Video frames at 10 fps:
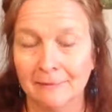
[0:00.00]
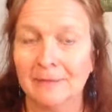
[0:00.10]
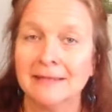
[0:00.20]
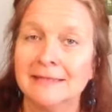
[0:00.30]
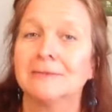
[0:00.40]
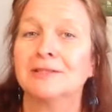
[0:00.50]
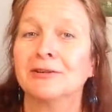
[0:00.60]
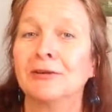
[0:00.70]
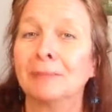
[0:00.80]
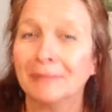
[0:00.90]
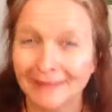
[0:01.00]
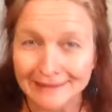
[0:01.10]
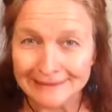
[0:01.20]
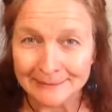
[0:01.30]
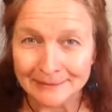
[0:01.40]
But these ones are in your
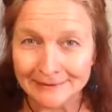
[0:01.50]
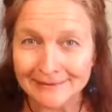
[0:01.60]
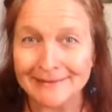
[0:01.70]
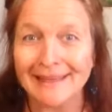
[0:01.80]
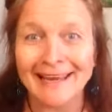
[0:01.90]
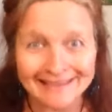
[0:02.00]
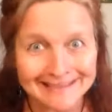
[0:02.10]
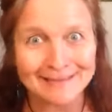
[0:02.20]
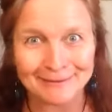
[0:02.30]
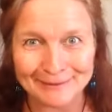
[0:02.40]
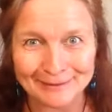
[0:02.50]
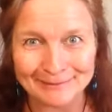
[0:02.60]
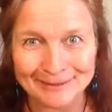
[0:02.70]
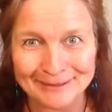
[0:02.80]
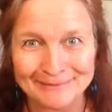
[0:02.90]
blind spot. You can't see what they're
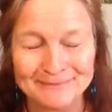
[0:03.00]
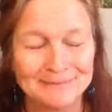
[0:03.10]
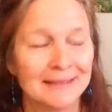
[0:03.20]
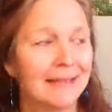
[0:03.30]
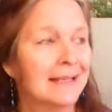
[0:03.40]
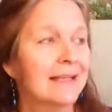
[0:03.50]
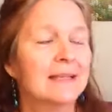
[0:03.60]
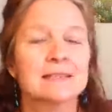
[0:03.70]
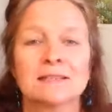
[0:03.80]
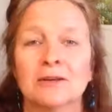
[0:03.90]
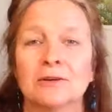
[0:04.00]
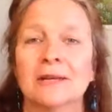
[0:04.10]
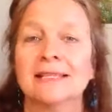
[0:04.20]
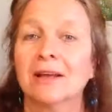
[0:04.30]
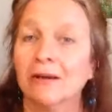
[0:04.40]
up to. So
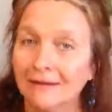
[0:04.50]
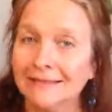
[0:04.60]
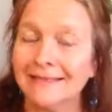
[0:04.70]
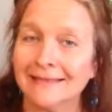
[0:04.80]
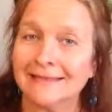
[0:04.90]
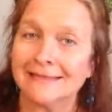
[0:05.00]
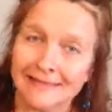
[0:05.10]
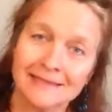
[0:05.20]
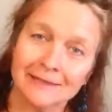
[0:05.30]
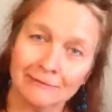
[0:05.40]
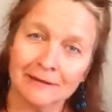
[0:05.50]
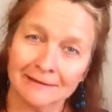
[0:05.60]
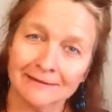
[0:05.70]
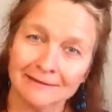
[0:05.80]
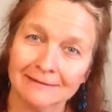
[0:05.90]
it's hard to get a sense of what
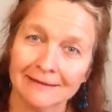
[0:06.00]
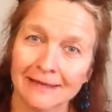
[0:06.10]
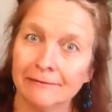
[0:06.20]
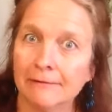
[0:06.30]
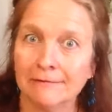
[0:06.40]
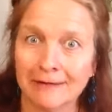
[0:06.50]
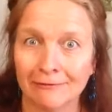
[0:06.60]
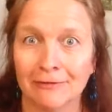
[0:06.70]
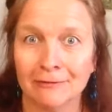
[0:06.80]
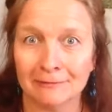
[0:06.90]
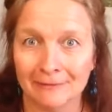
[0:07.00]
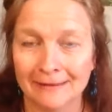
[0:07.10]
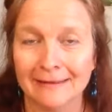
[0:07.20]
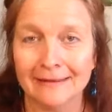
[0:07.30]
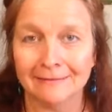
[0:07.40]
they're doing if you've never
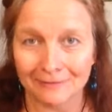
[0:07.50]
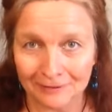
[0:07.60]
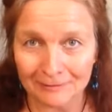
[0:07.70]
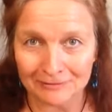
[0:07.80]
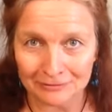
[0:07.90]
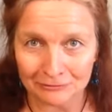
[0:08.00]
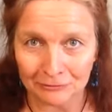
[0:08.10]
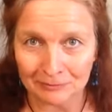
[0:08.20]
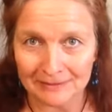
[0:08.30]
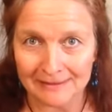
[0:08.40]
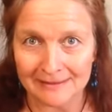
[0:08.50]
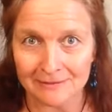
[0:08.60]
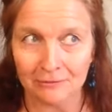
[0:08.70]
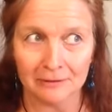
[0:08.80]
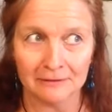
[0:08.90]
really thought about the shoulder blades,
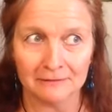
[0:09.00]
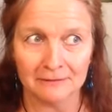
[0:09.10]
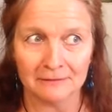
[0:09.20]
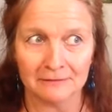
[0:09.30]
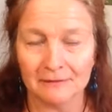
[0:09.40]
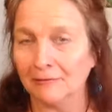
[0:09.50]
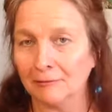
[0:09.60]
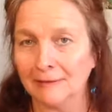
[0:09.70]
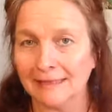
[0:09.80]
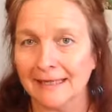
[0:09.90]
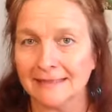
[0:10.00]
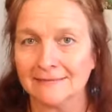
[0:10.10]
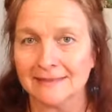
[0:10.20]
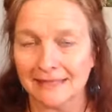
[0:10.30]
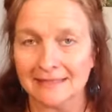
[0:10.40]
or if you've never really had a
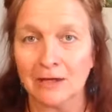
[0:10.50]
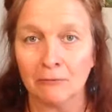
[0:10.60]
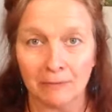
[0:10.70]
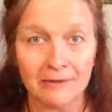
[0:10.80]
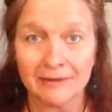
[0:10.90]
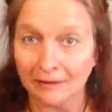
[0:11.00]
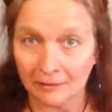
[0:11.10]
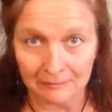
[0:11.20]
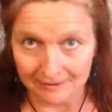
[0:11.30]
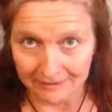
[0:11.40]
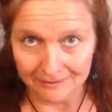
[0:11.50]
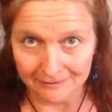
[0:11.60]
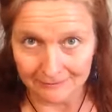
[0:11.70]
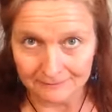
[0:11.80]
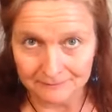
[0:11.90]
sense of where they are and what they
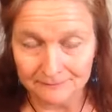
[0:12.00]
do.